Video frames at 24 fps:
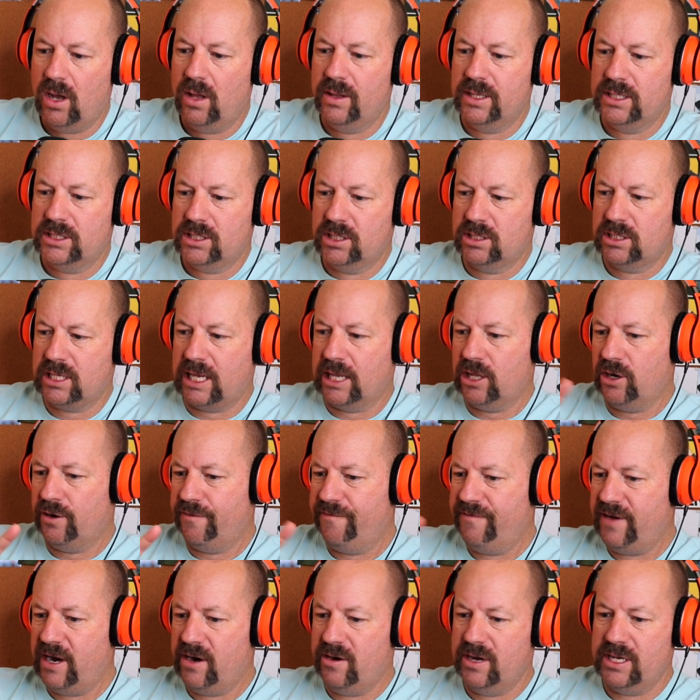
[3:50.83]
This looks like little
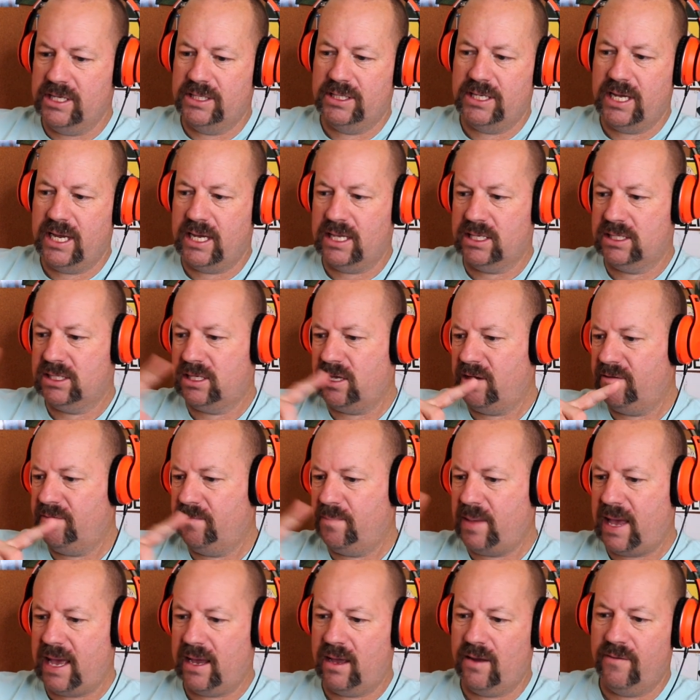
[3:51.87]
ferries taking stuff
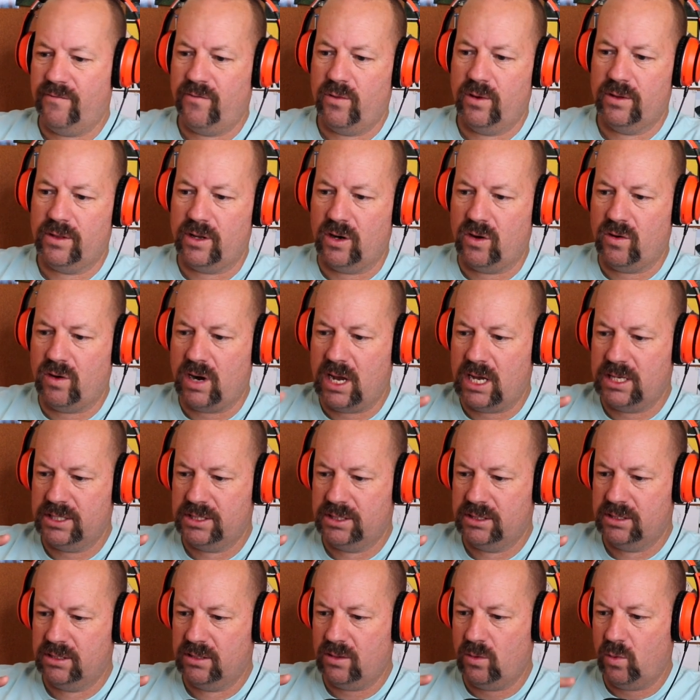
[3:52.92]
back and forth
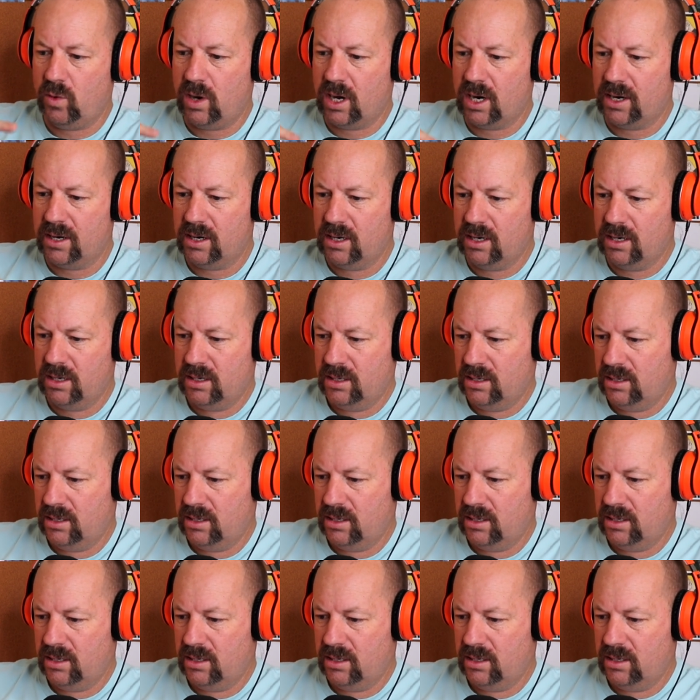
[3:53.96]
across the water.